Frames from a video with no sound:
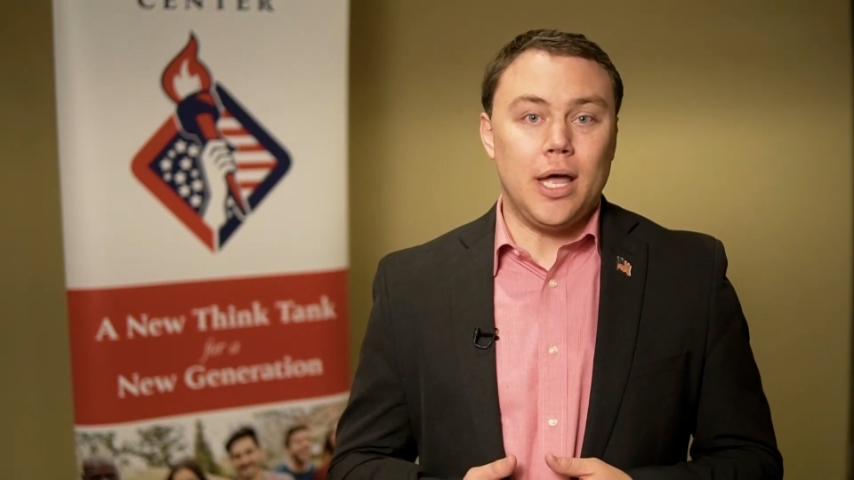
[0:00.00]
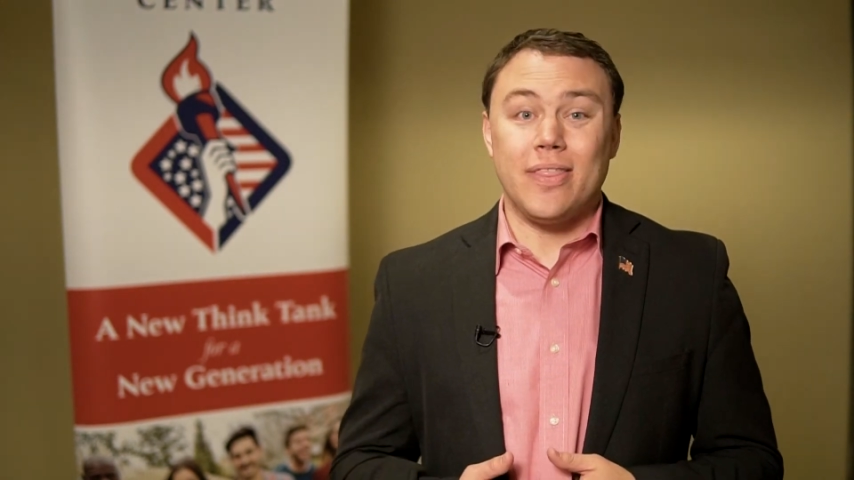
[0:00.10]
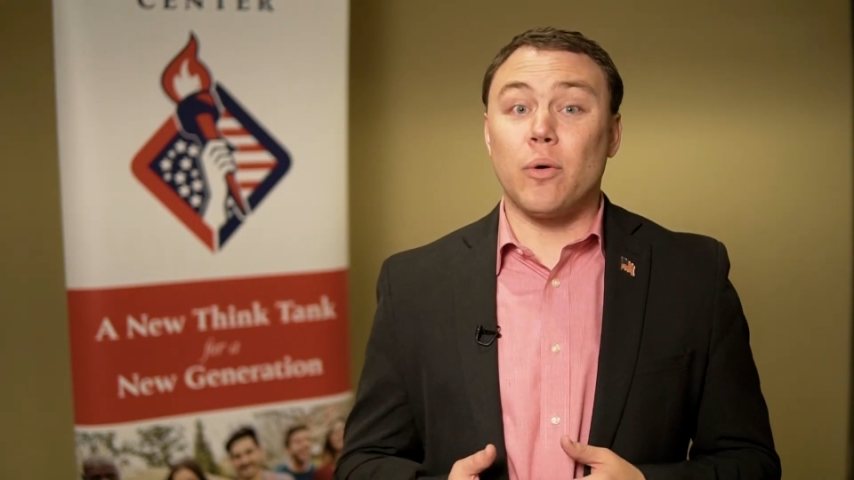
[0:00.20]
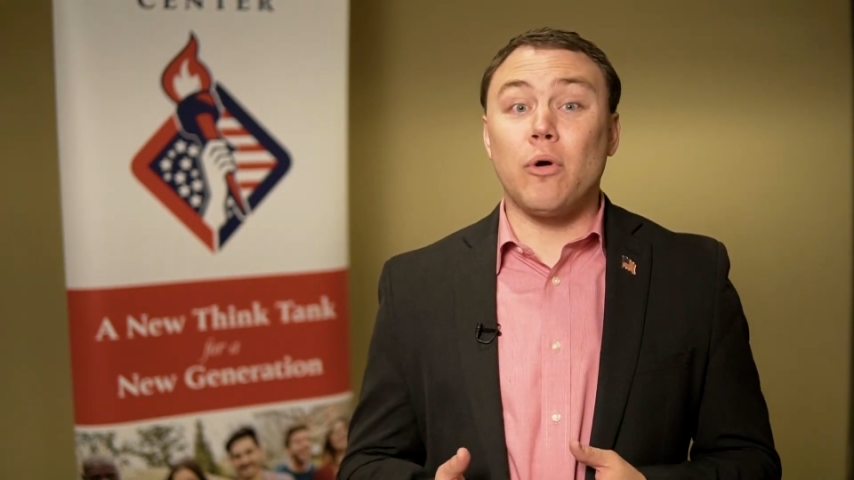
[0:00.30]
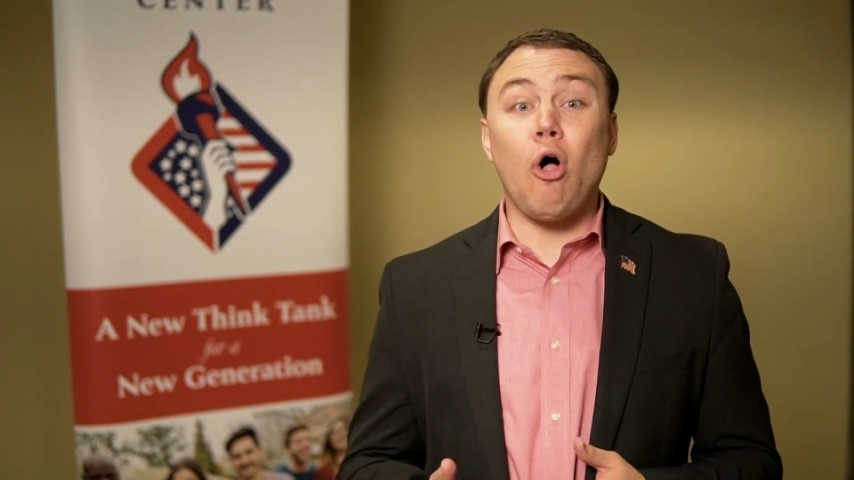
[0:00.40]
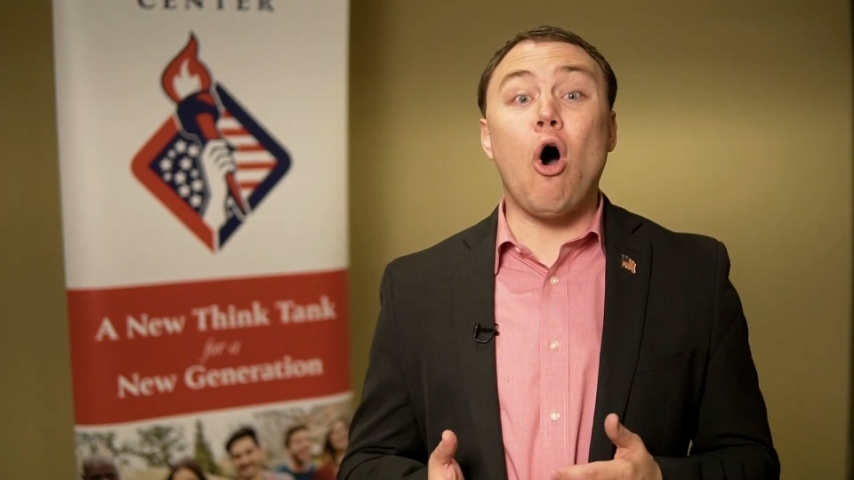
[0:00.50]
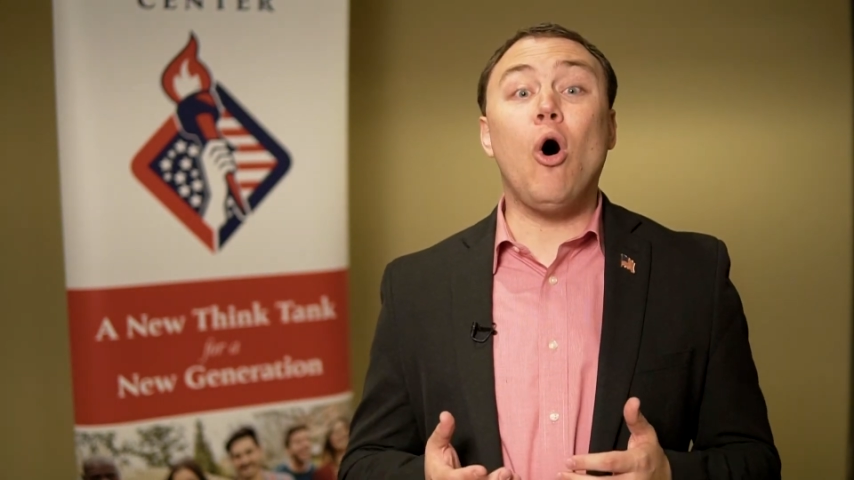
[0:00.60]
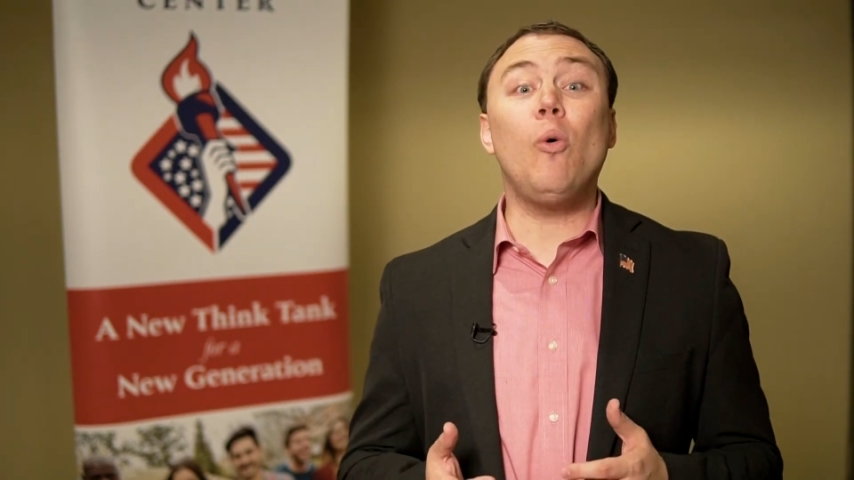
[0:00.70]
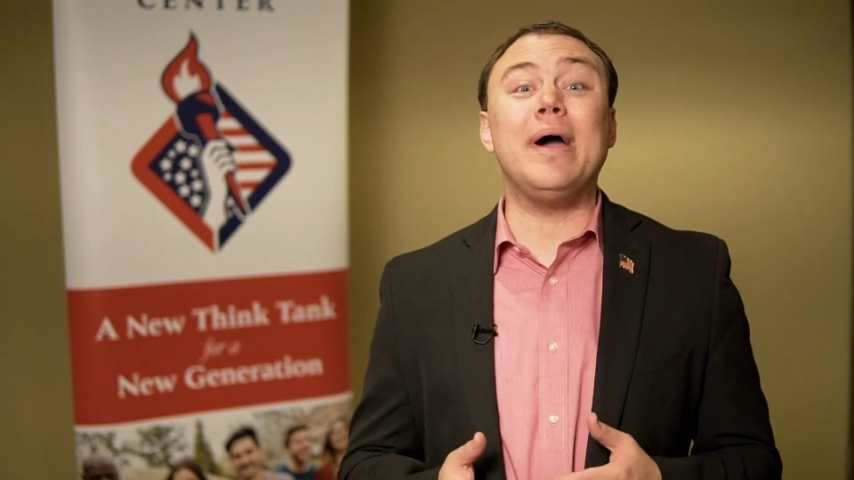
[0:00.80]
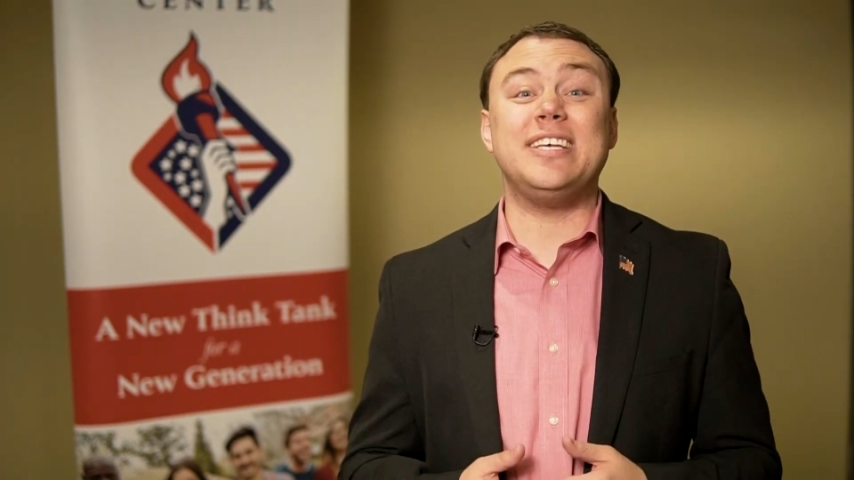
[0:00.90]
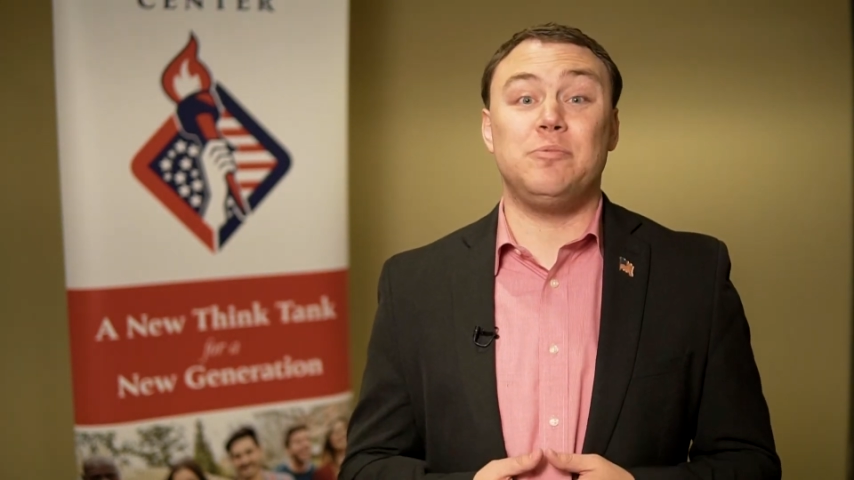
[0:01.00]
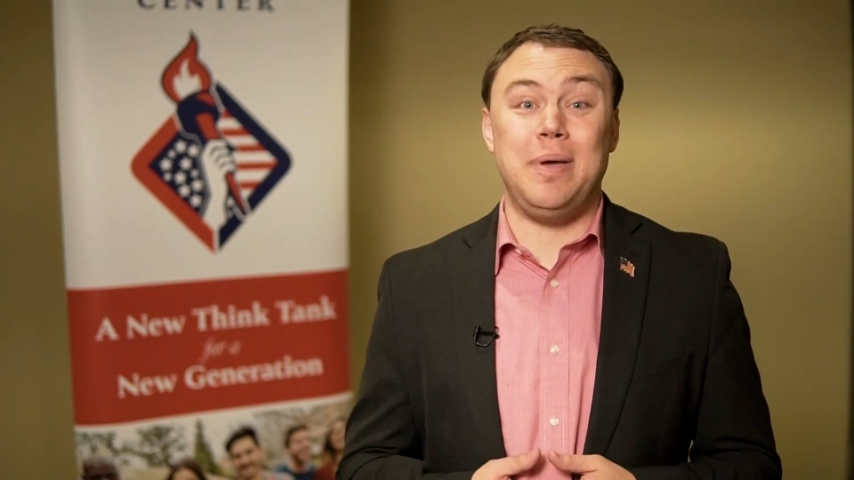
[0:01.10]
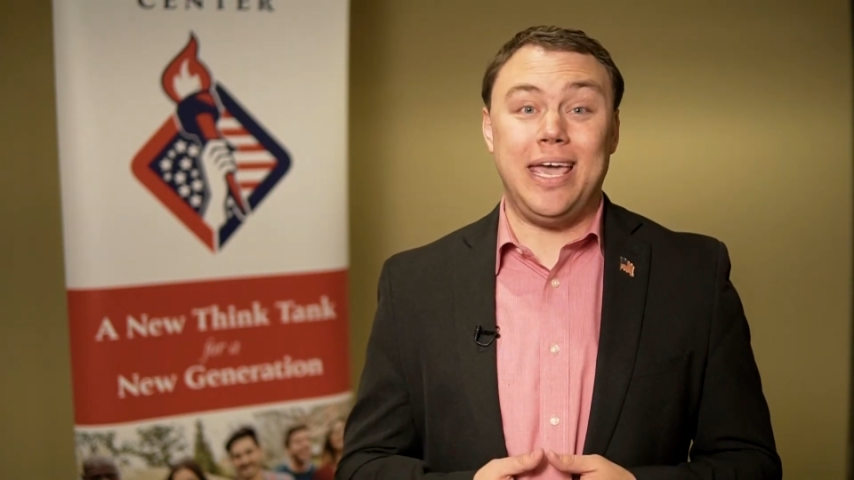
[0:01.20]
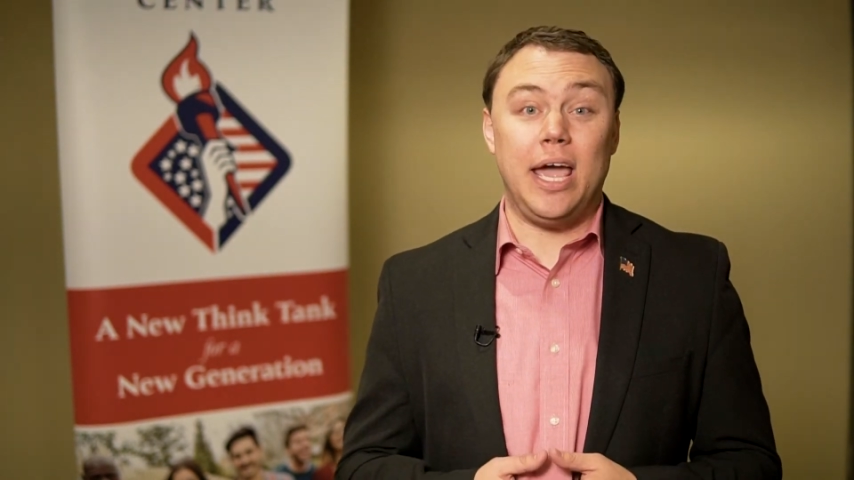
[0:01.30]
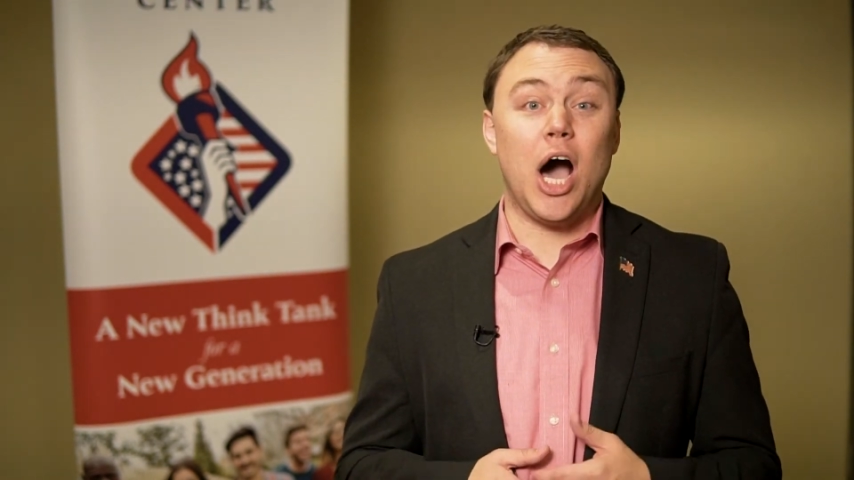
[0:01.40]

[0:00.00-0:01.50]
there will always be